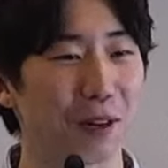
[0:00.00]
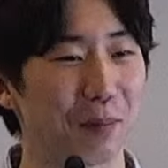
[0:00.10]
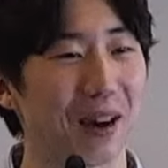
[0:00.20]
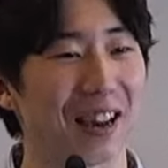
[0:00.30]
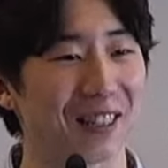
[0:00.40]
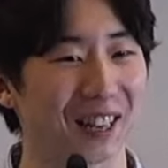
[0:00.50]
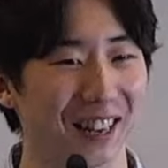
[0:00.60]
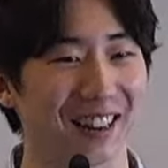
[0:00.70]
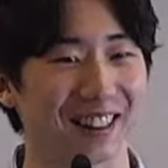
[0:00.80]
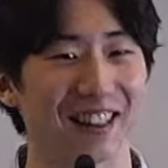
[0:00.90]

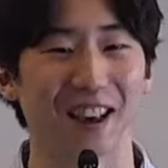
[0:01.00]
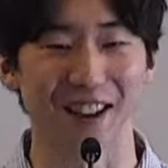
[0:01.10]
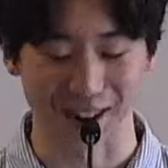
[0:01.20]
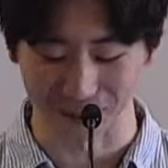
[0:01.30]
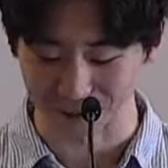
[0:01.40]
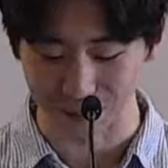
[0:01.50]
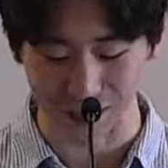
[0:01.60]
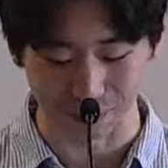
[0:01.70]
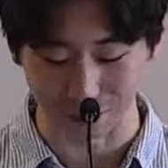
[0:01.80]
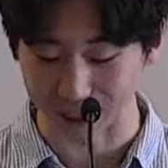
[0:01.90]
Angelina than they are of me,
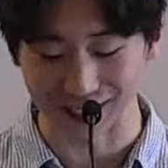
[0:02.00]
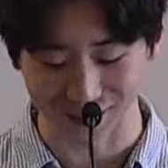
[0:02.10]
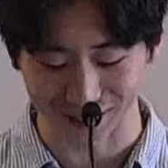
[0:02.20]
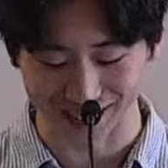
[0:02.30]
but that's great.